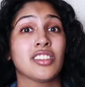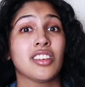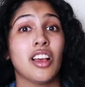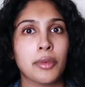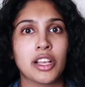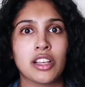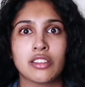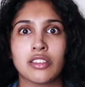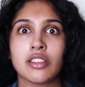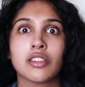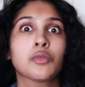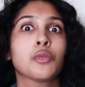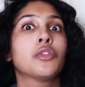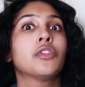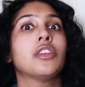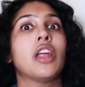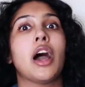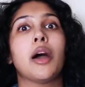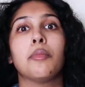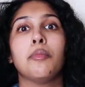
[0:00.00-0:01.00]
because this will
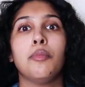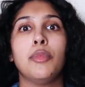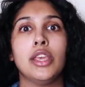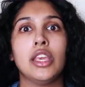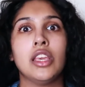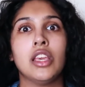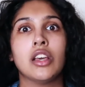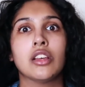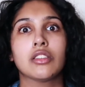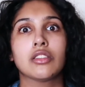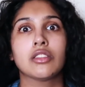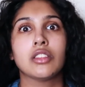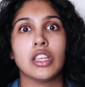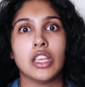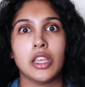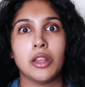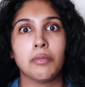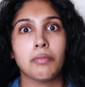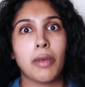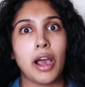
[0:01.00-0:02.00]
not be
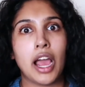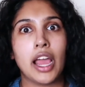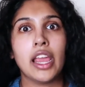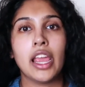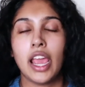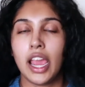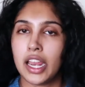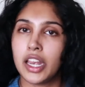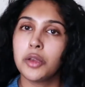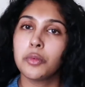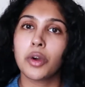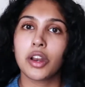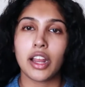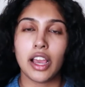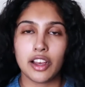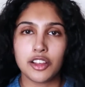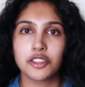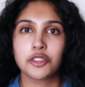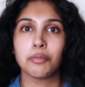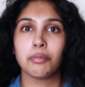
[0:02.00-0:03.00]
seen by anyone
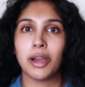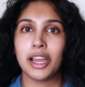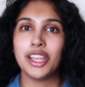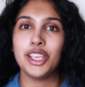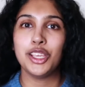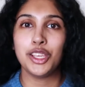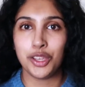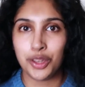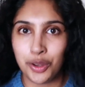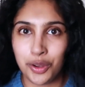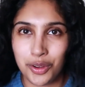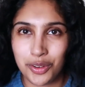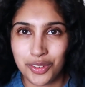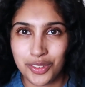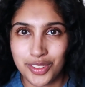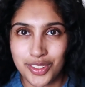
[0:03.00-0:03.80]
else but you.